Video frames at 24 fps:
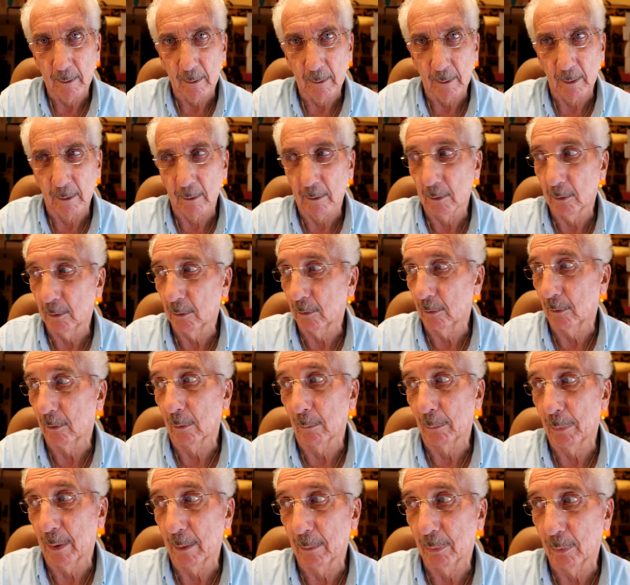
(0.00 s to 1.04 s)
let alone to
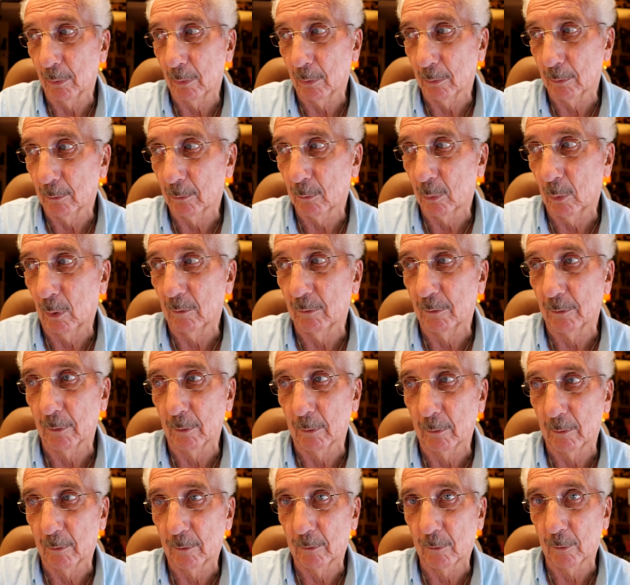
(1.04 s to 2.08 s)
the people,
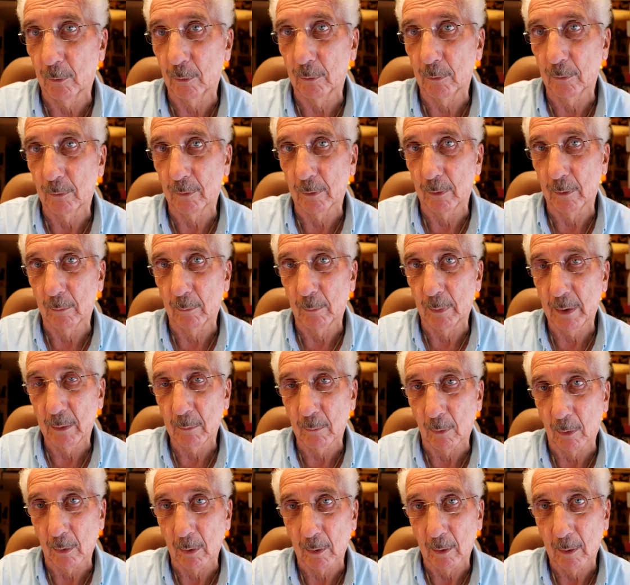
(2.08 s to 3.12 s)
1,200 students in
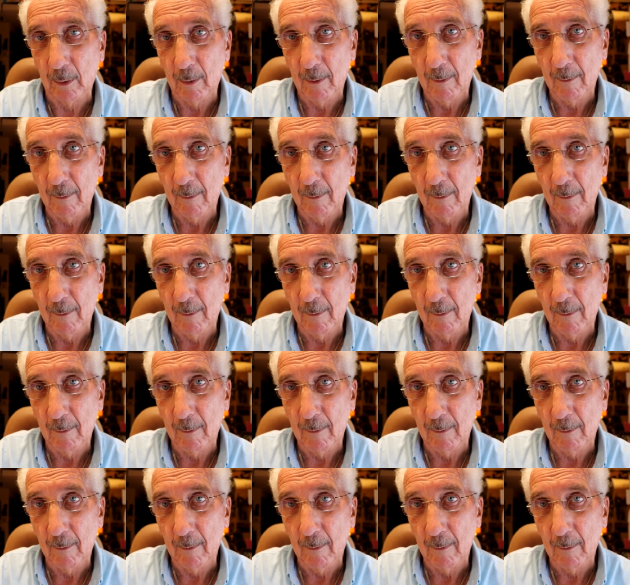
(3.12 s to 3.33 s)
Myanmar,